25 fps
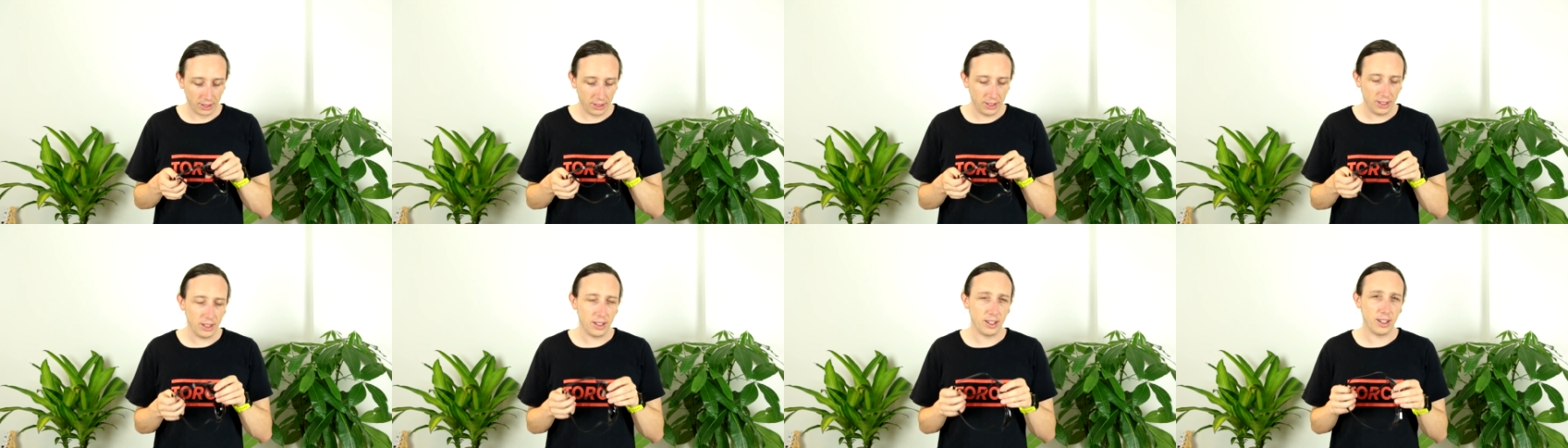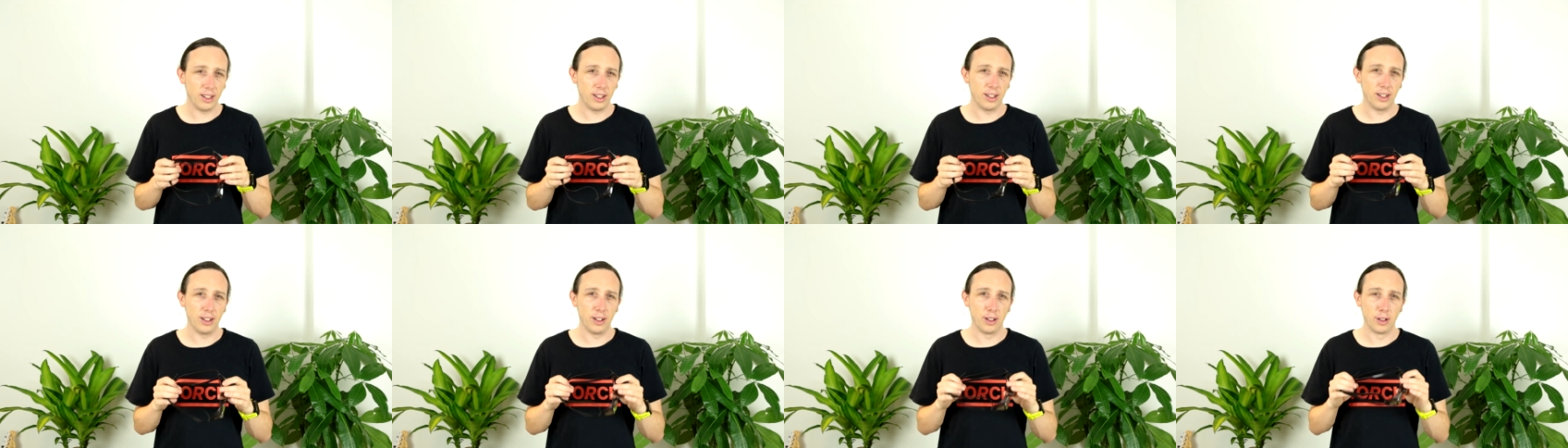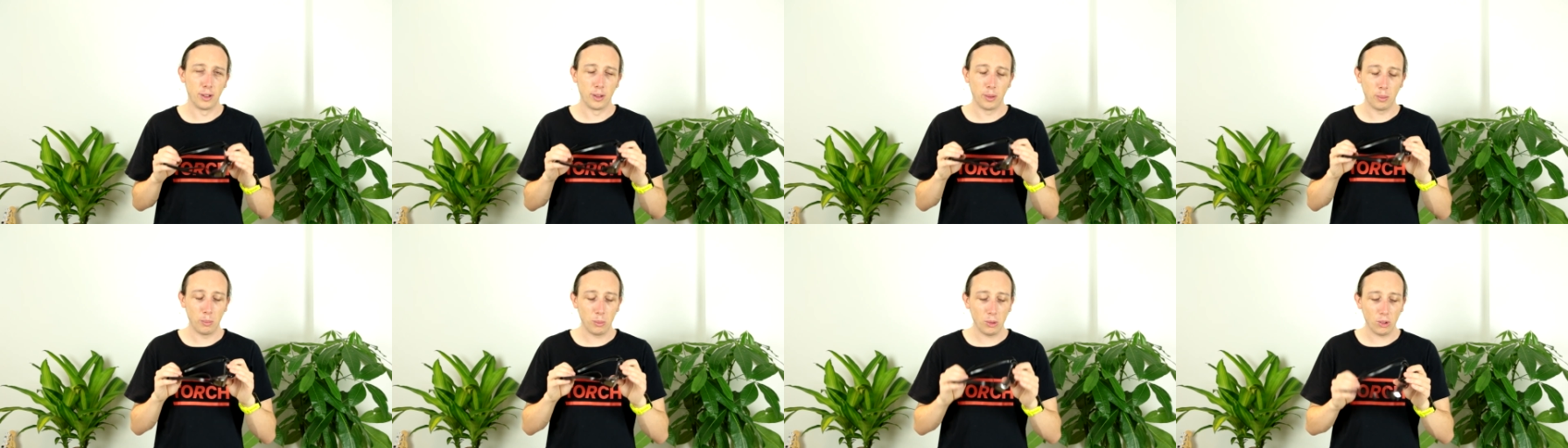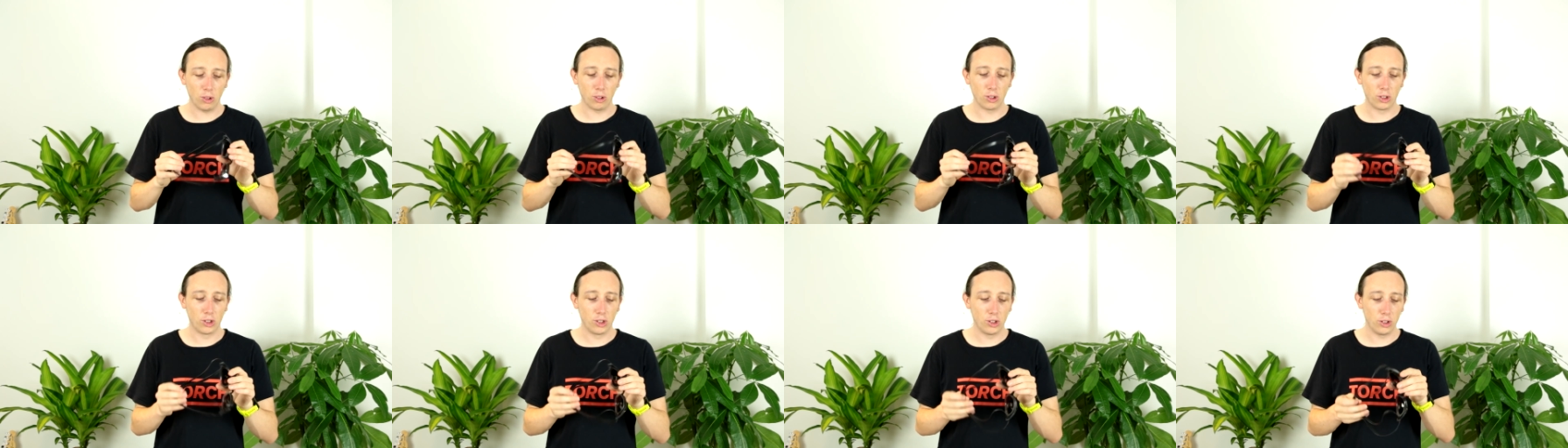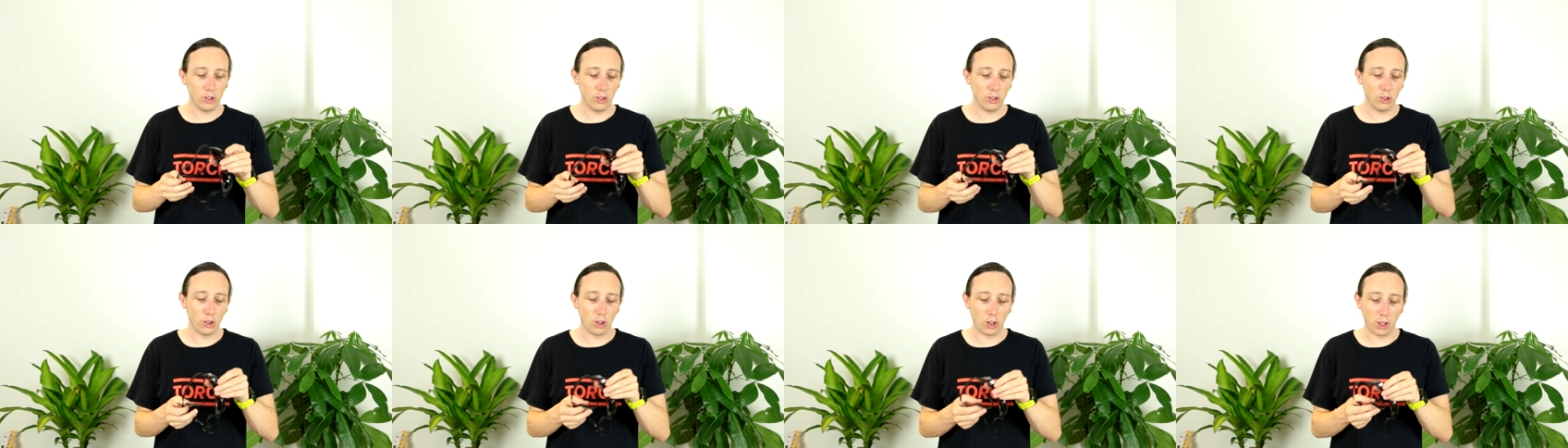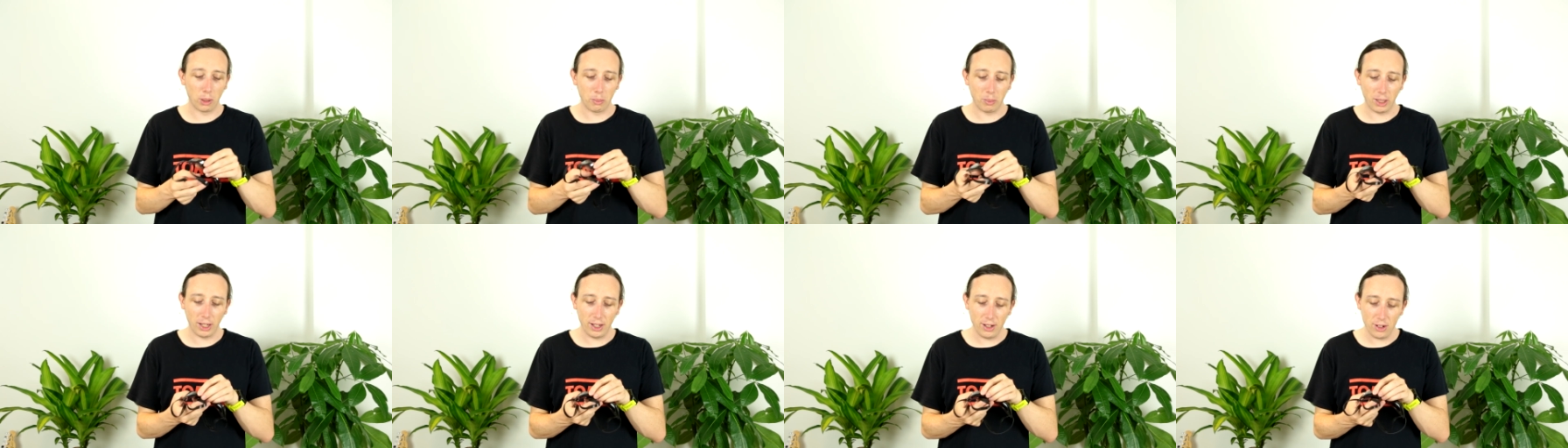yeah, I'm not sure.
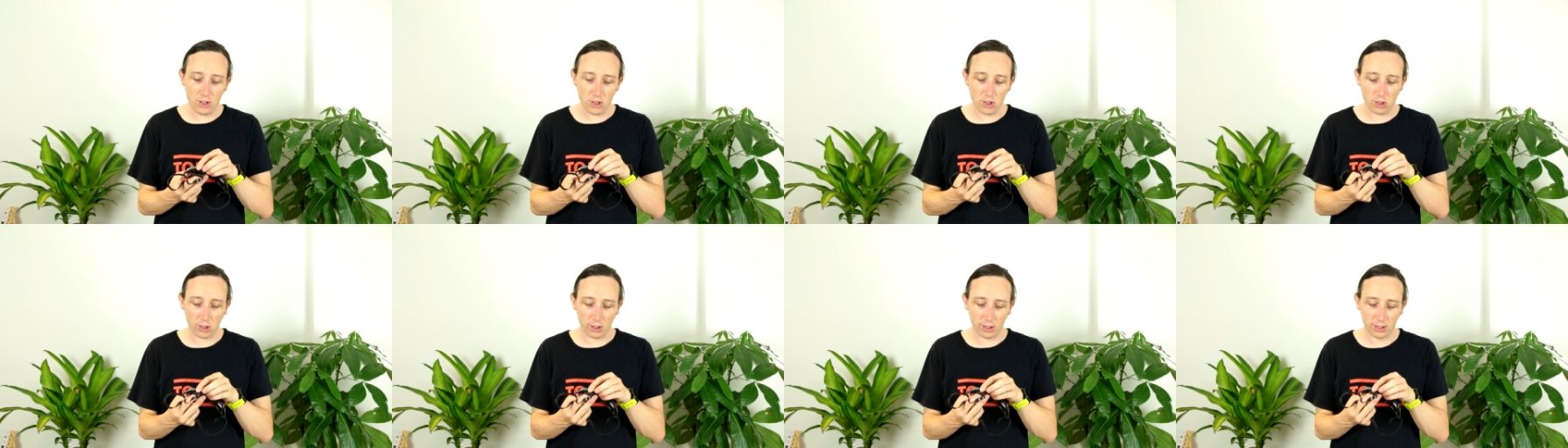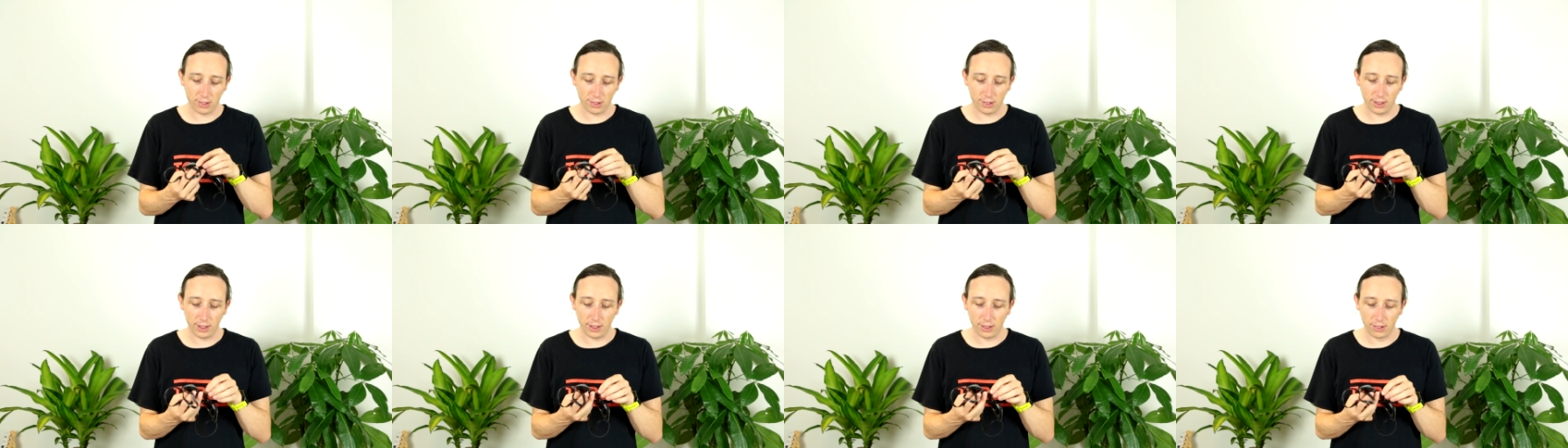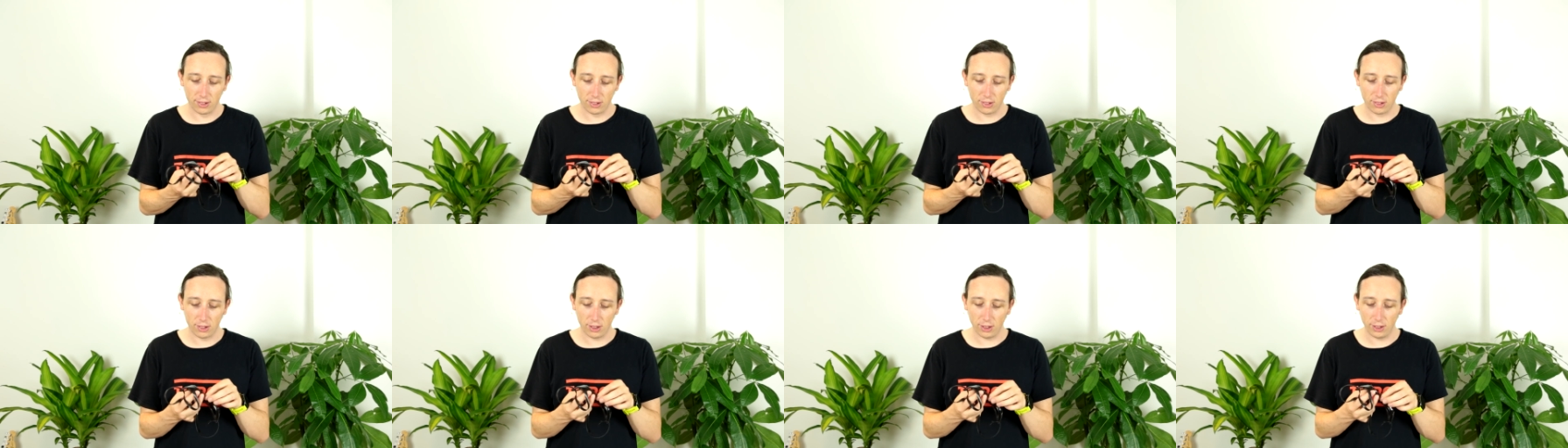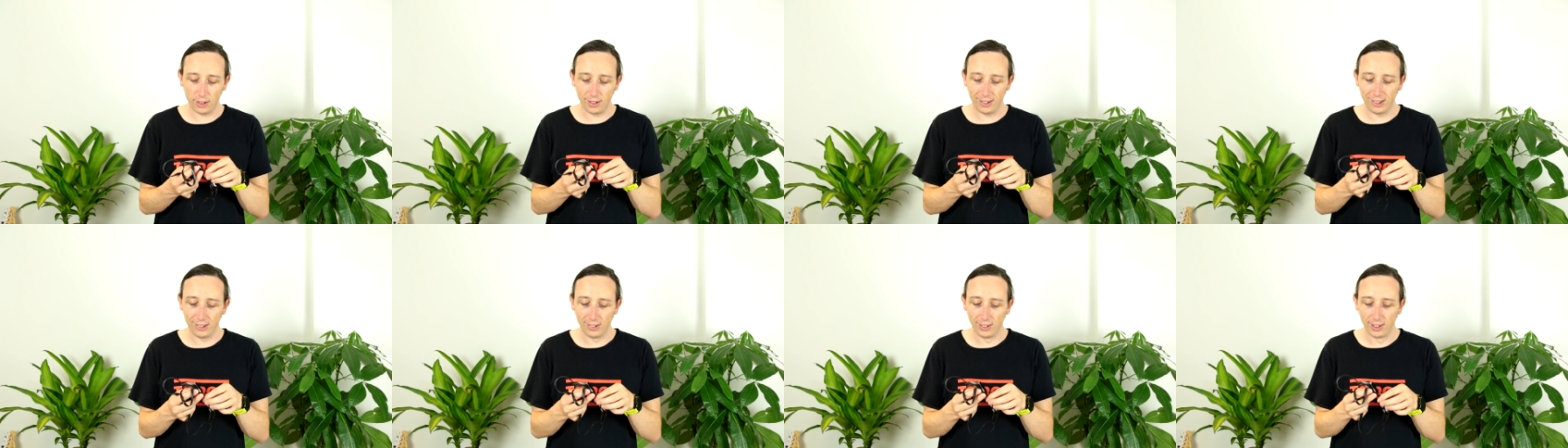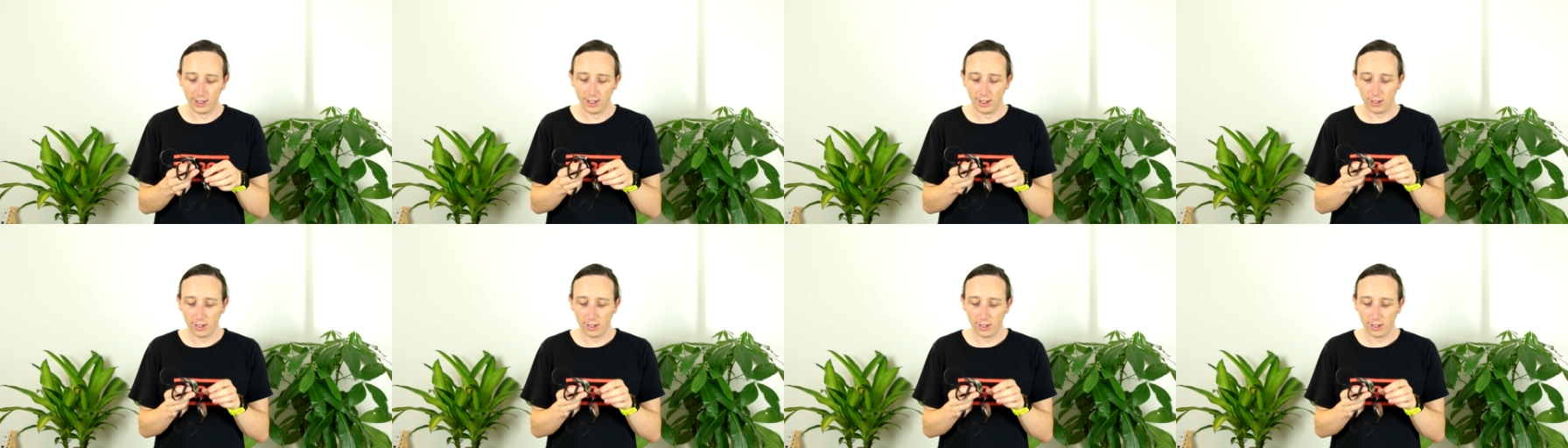I'm interested to